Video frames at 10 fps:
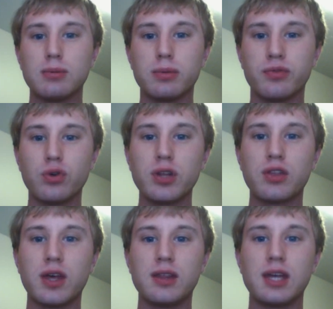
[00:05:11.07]
Before
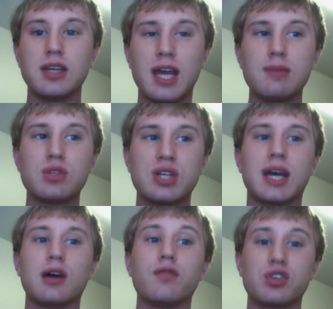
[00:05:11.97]
that, they named the
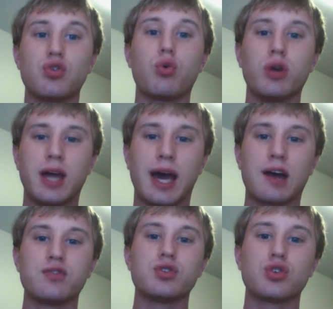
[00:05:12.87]
town Victoria
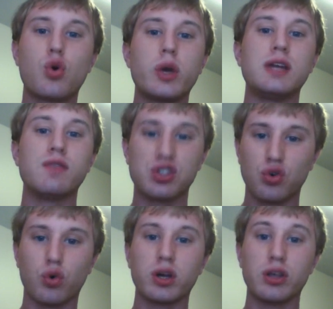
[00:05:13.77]
after Queen
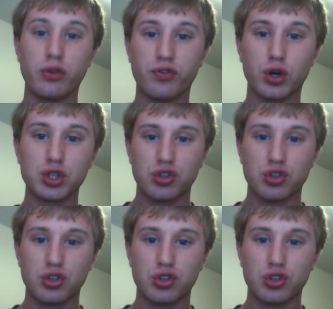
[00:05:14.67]
Victoria I,